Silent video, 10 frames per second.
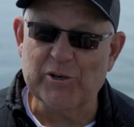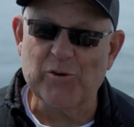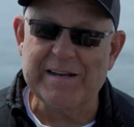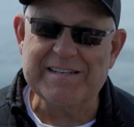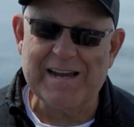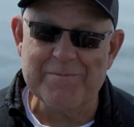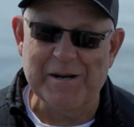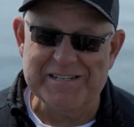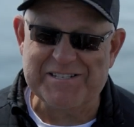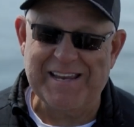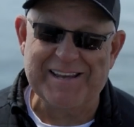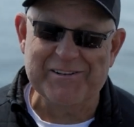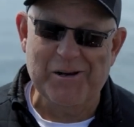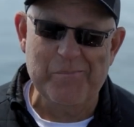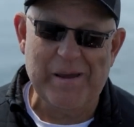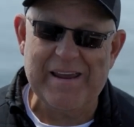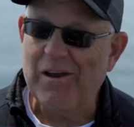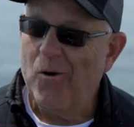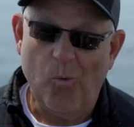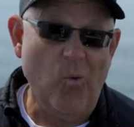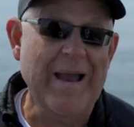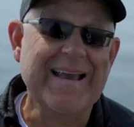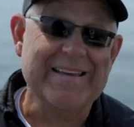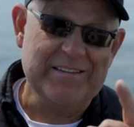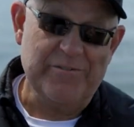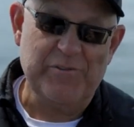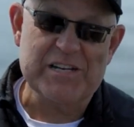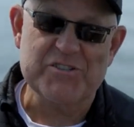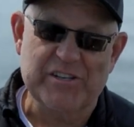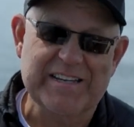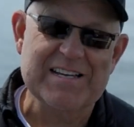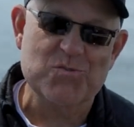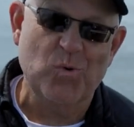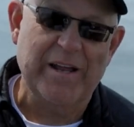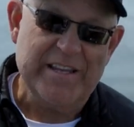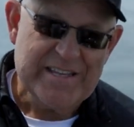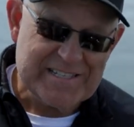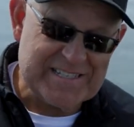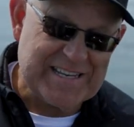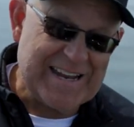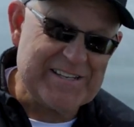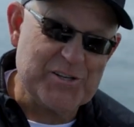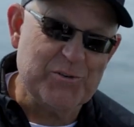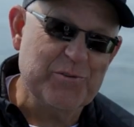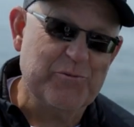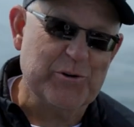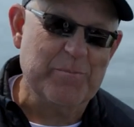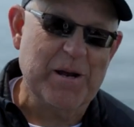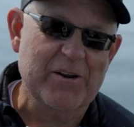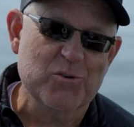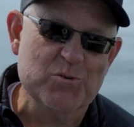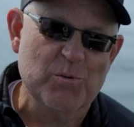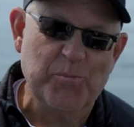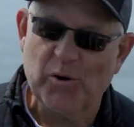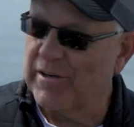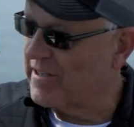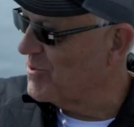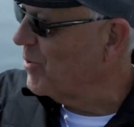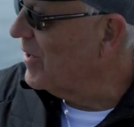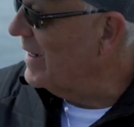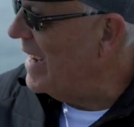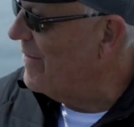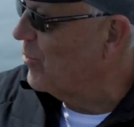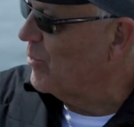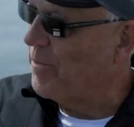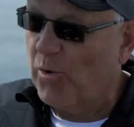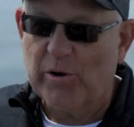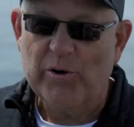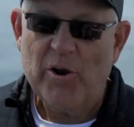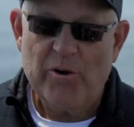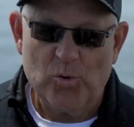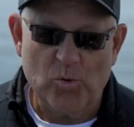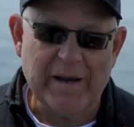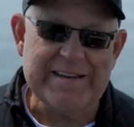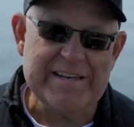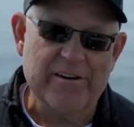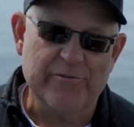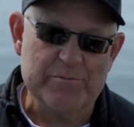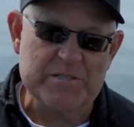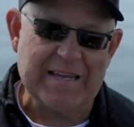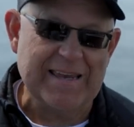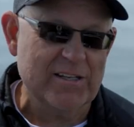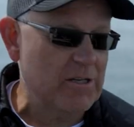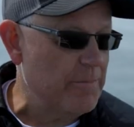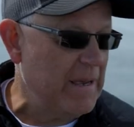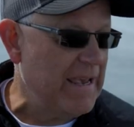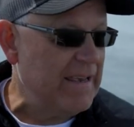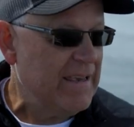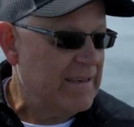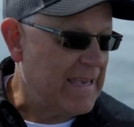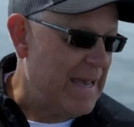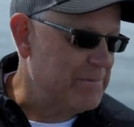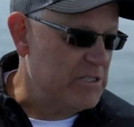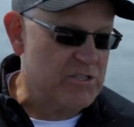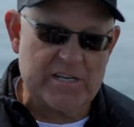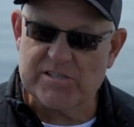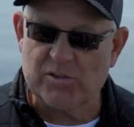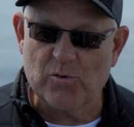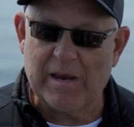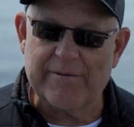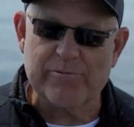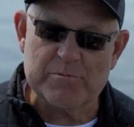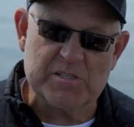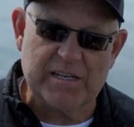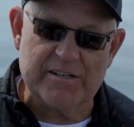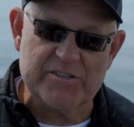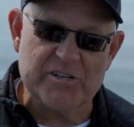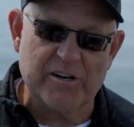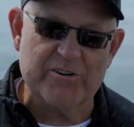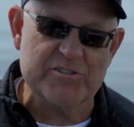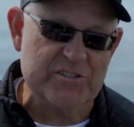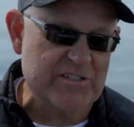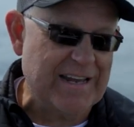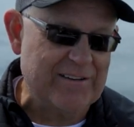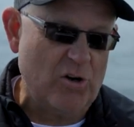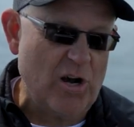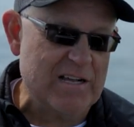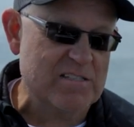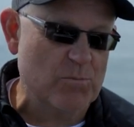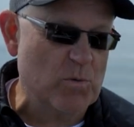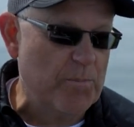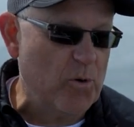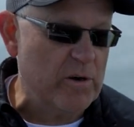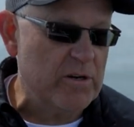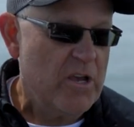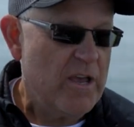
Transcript: a great time on Saginaw Bay, whacking the fish, and guess what? Stay tuned for tomorrow's report because we're going to have a report right here from Saginaw Bay. Captain Jason Graham from Send It Charters has got an awesome report.